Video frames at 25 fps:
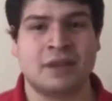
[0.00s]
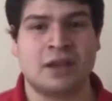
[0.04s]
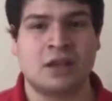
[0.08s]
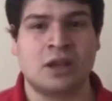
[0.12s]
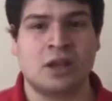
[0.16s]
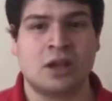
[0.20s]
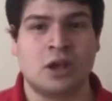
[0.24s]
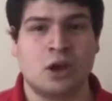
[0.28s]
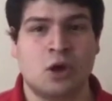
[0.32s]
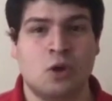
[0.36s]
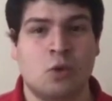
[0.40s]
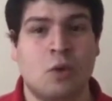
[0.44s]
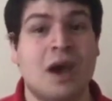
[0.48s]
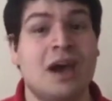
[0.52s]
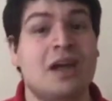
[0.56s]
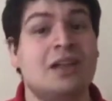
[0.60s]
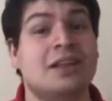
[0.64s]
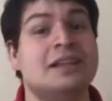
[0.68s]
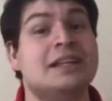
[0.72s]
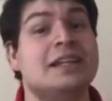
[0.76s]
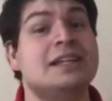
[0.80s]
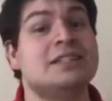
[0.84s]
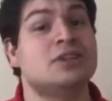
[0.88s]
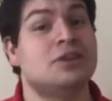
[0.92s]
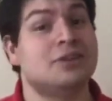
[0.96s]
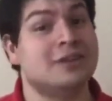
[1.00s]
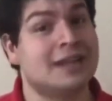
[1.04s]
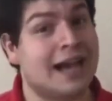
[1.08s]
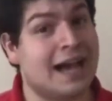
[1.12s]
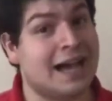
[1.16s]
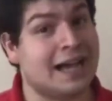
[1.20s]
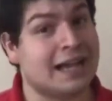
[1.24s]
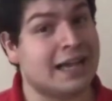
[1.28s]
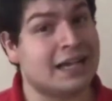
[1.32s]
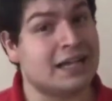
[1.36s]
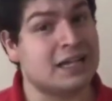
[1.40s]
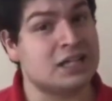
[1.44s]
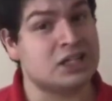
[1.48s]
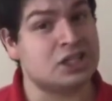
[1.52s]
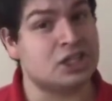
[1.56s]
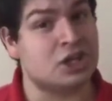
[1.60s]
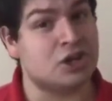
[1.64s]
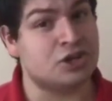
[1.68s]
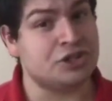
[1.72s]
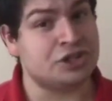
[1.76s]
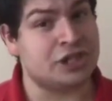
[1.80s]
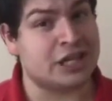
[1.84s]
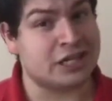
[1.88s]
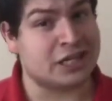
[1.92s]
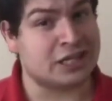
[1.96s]
Well, it is Onaga, so
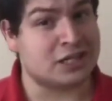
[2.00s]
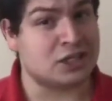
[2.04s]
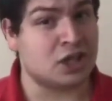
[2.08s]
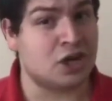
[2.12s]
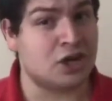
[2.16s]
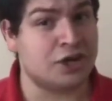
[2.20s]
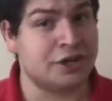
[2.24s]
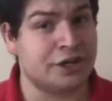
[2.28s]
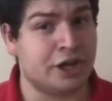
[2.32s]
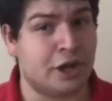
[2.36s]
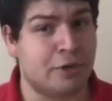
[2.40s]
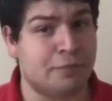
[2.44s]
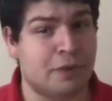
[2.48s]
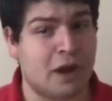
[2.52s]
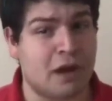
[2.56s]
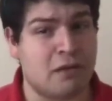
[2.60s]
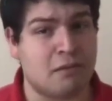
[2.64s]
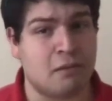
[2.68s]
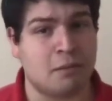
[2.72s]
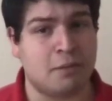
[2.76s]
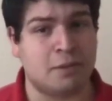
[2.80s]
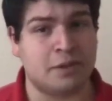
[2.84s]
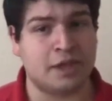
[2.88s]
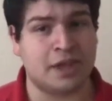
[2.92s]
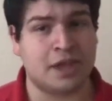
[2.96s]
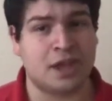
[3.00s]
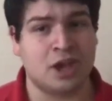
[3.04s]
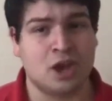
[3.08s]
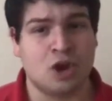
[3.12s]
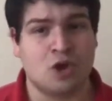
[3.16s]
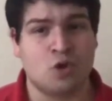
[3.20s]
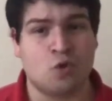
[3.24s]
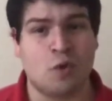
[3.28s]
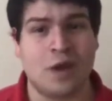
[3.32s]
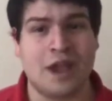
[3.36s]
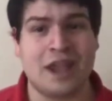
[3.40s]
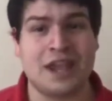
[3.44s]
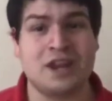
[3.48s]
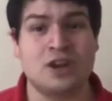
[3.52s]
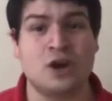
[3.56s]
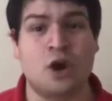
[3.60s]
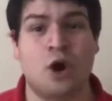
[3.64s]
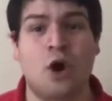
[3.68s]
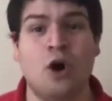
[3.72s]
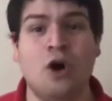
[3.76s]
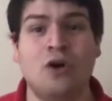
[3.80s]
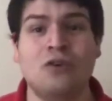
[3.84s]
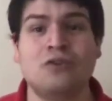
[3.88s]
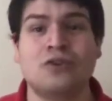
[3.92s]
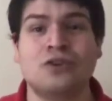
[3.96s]
chances are he'll probably reign
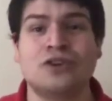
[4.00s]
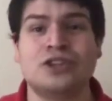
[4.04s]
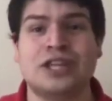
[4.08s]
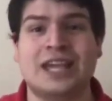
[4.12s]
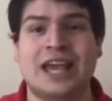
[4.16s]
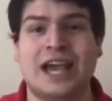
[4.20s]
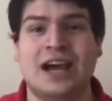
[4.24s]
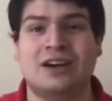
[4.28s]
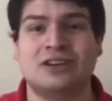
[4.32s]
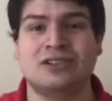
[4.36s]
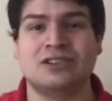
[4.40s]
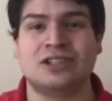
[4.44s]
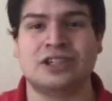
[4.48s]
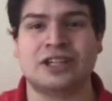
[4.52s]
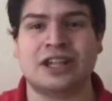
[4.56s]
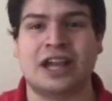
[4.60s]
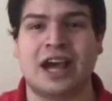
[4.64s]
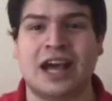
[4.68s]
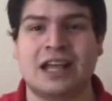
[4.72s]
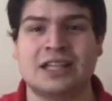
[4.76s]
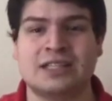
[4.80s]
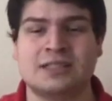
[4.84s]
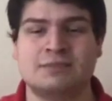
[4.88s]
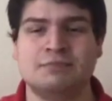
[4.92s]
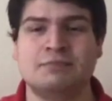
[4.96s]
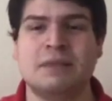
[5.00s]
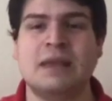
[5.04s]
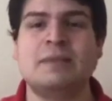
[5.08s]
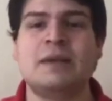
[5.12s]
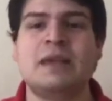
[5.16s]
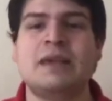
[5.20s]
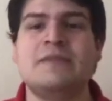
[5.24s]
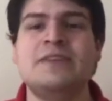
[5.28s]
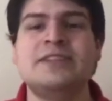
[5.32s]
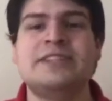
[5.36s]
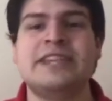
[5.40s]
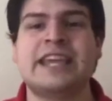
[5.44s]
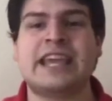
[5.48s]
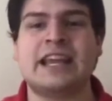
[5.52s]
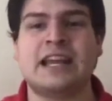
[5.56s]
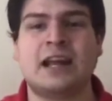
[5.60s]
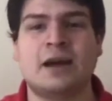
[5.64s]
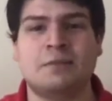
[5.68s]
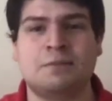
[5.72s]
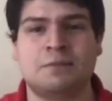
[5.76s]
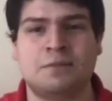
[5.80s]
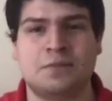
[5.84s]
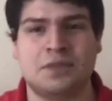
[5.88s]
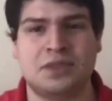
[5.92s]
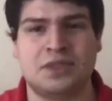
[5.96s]
over the Elder Gods, maybe even taking up
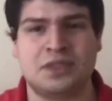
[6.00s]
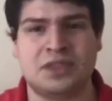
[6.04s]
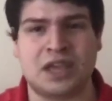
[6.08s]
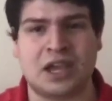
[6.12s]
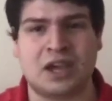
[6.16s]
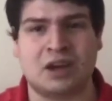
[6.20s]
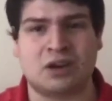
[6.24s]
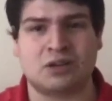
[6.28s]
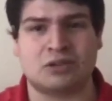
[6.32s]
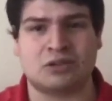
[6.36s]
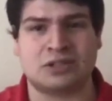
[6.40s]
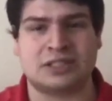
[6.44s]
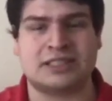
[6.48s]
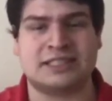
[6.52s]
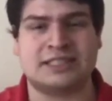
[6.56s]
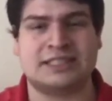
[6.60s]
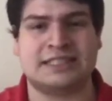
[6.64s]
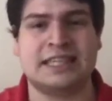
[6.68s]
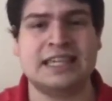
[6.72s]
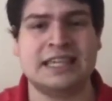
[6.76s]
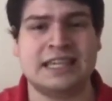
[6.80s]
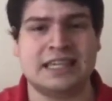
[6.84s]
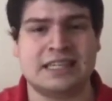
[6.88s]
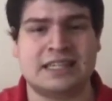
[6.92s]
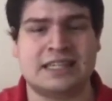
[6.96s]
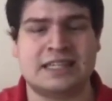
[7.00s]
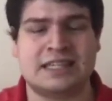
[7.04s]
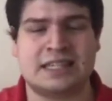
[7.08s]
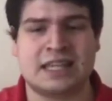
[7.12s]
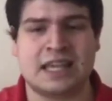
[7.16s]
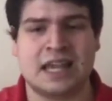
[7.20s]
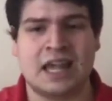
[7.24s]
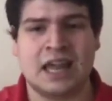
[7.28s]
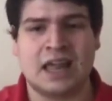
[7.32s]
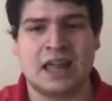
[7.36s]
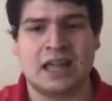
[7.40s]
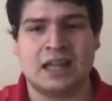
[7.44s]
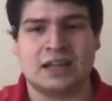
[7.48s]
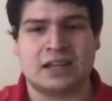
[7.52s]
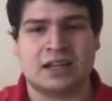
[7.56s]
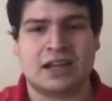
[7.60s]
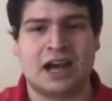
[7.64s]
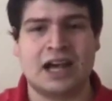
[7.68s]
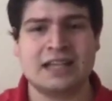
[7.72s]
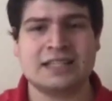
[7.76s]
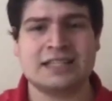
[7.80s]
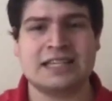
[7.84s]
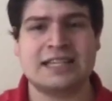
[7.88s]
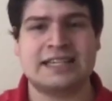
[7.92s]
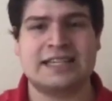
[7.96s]
their seats,
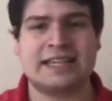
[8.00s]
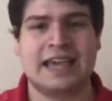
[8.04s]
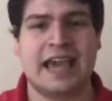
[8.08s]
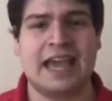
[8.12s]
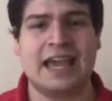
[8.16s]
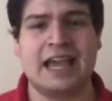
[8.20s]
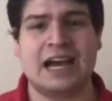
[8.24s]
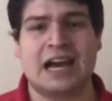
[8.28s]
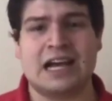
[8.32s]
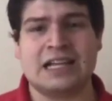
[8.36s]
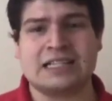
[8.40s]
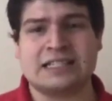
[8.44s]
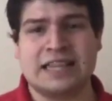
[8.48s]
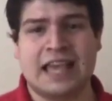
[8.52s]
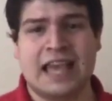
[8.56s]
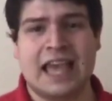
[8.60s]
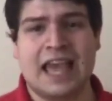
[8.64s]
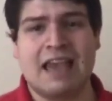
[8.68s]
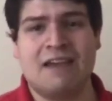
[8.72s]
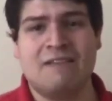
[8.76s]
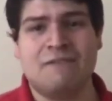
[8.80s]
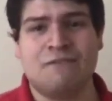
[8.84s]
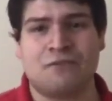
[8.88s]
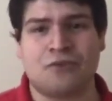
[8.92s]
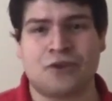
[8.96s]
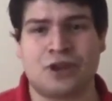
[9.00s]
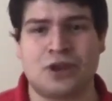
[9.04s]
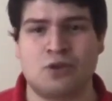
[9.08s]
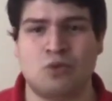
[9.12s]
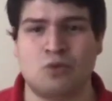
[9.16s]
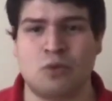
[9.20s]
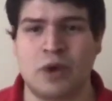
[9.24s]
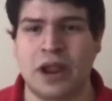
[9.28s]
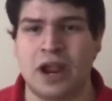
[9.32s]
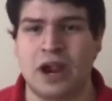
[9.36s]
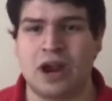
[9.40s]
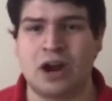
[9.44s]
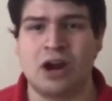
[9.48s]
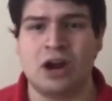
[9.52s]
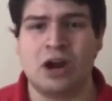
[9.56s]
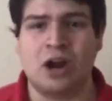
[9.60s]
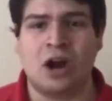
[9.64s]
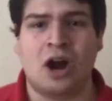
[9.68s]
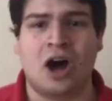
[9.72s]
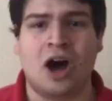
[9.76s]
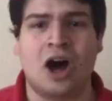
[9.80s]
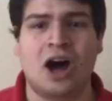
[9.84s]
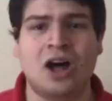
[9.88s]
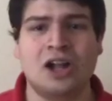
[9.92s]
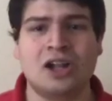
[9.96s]
causing chaos everywhere,
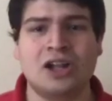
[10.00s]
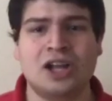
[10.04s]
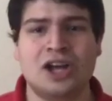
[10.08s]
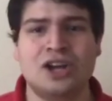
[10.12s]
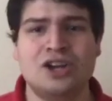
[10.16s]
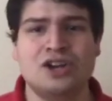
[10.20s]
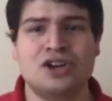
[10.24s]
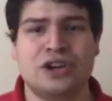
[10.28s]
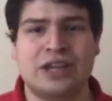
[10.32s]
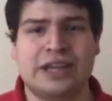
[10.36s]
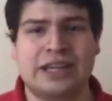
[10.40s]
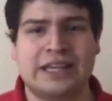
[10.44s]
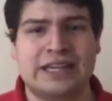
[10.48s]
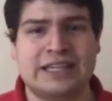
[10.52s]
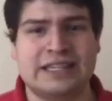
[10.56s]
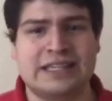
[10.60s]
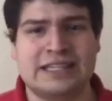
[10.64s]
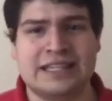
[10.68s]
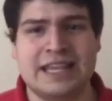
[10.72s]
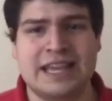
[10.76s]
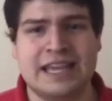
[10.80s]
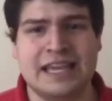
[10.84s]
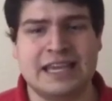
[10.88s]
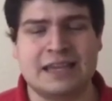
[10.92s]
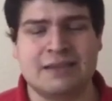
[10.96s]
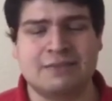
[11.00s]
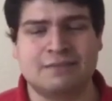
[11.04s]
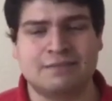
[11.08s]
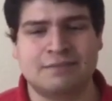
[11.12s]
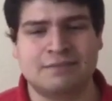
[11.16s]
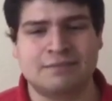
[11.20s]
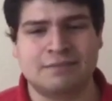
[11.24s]
all under his name.